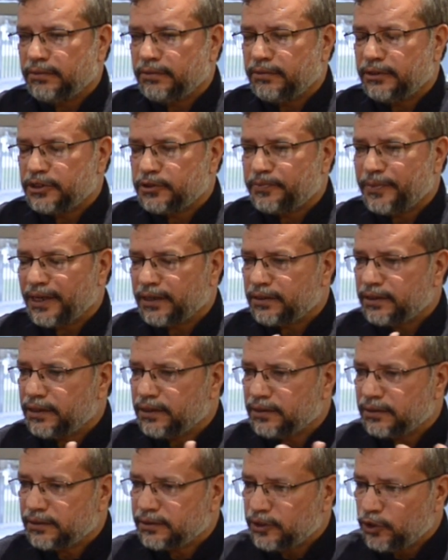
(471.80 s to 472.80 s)

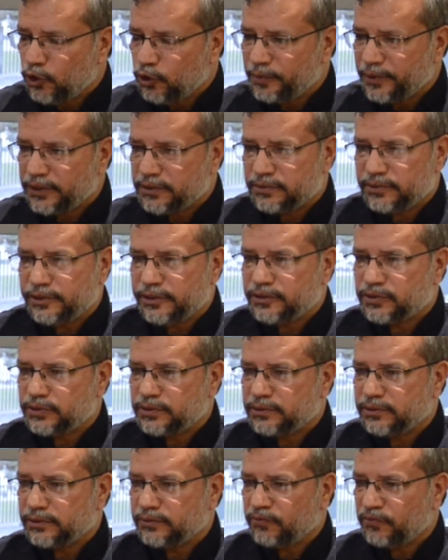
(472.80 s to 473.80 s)
Respecting humans
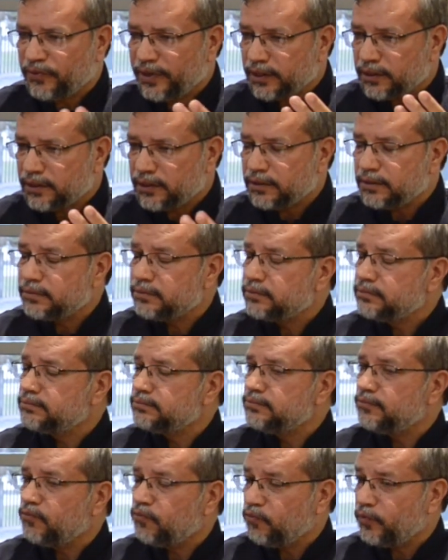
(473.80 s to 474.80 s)
is a very,
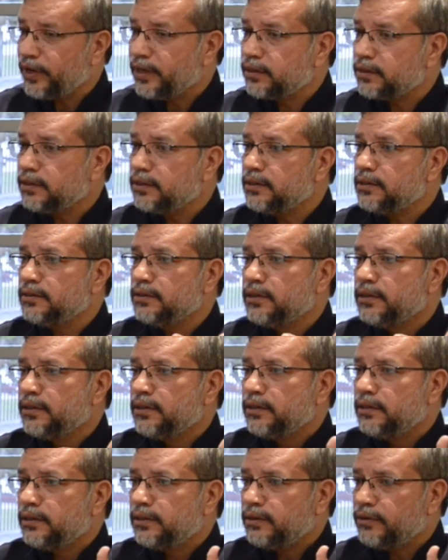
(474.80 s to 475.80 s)
very
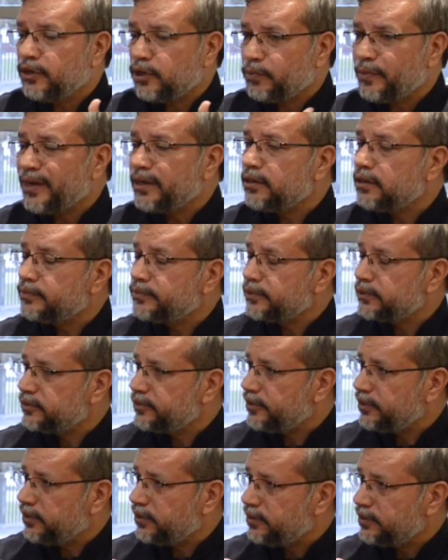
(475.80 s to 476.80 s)
recommendable
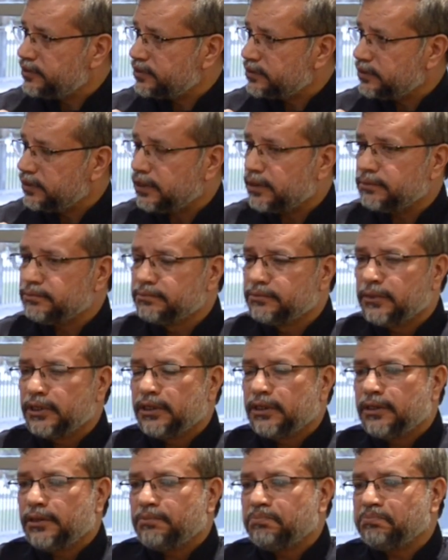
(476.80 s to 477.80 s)
thing in Islam,
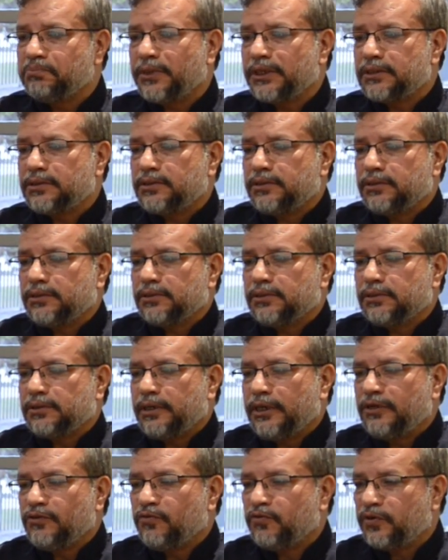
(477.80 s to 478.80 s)
but
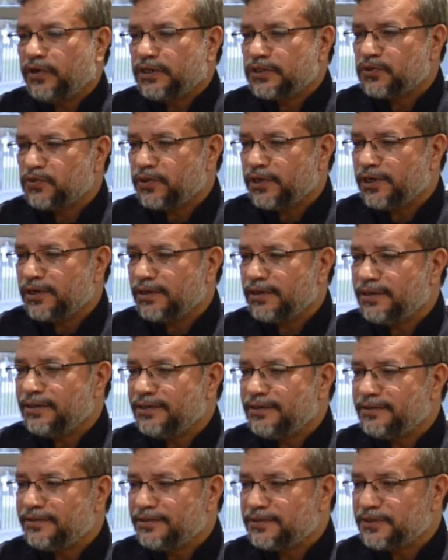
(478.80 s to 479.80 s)

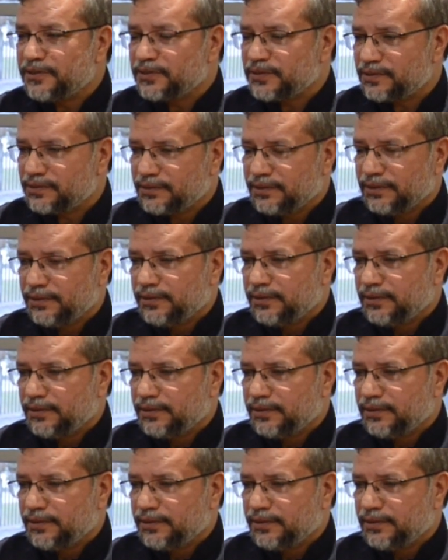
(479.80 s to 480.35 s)
unfortunately this is,